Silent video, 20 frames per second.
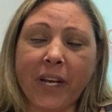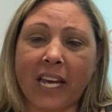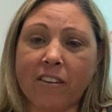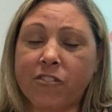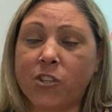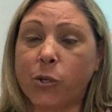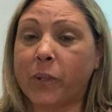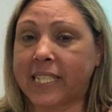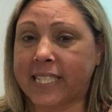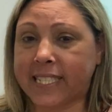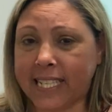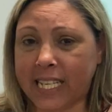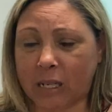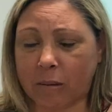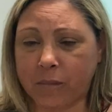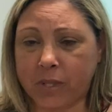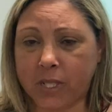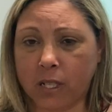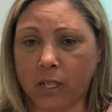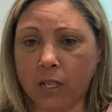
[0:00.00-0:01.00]
have to
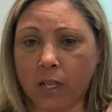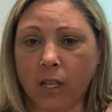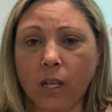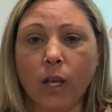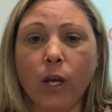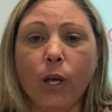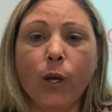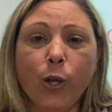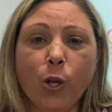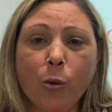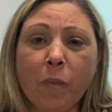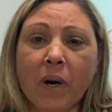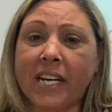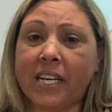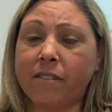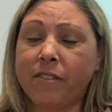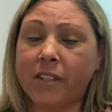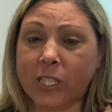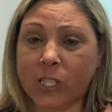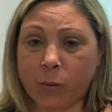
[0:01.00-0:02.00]
accept. You might
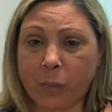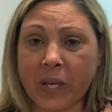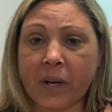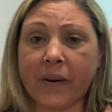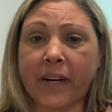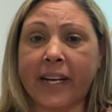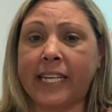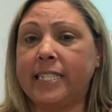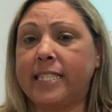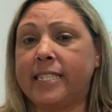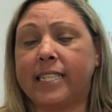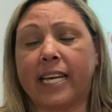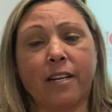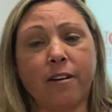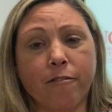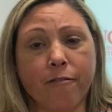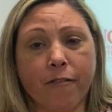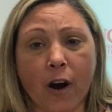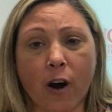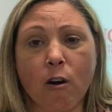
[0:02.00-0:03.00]
have experienced an
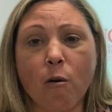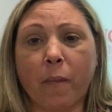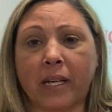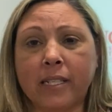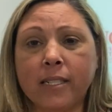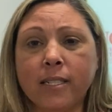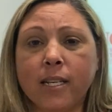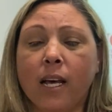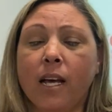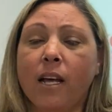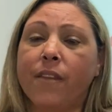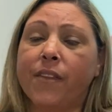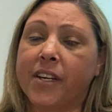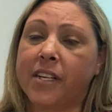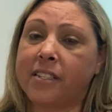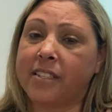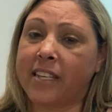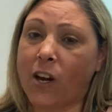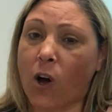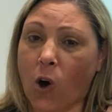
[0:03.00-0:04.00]
environment that
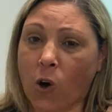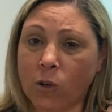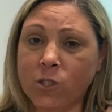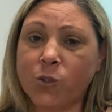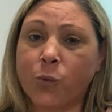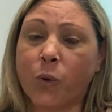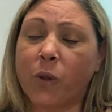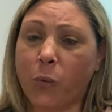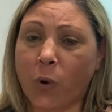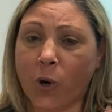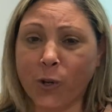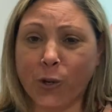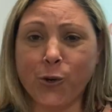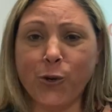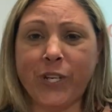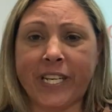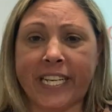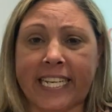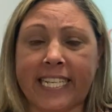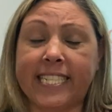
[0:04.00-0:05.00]
is at odds with what you
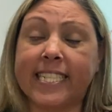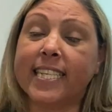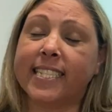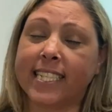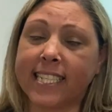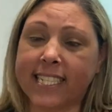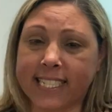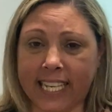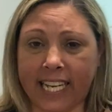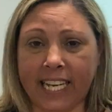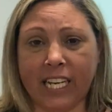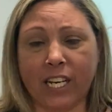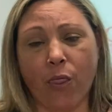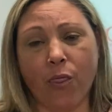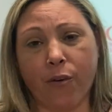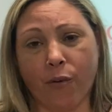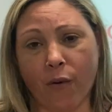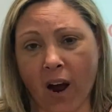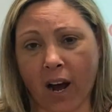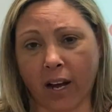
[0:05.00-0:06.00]
need to succeed and
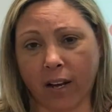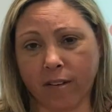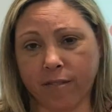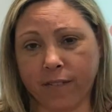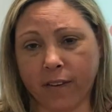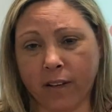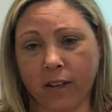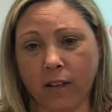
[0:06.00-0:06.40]
thrive.